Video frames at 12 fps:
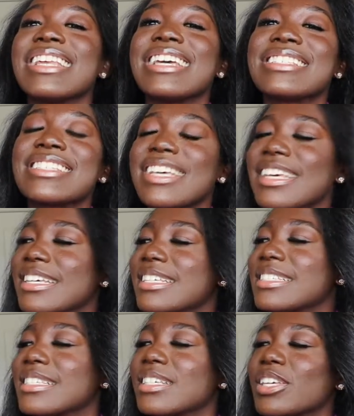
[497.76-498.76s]
this
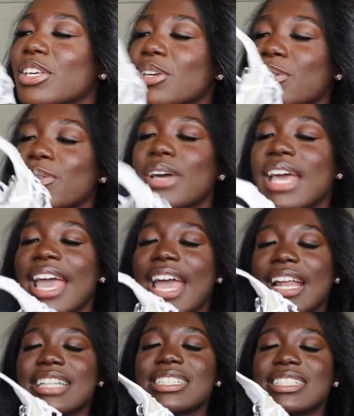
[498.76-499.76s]
is cute.
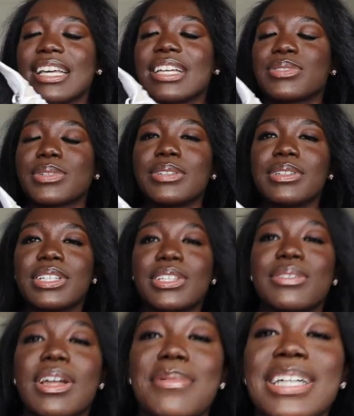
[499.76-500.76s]
And I just think it's really, really
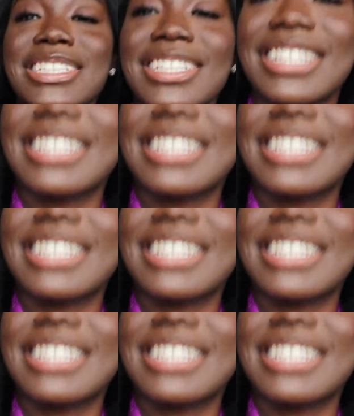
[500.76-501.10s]
cute. I'm actually gonna